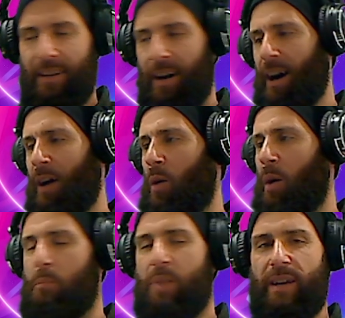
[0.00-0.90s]
are
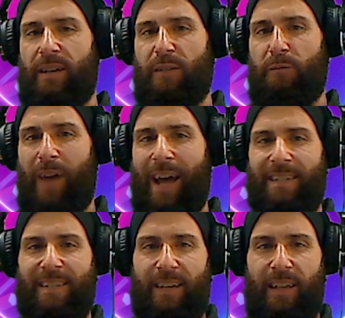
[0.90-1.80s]
our biggest
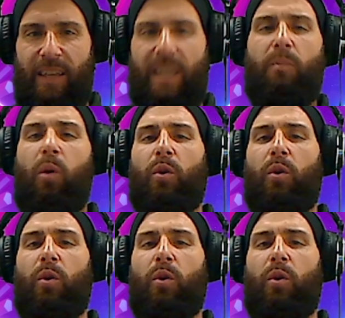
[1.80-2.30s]
fans. The keyboard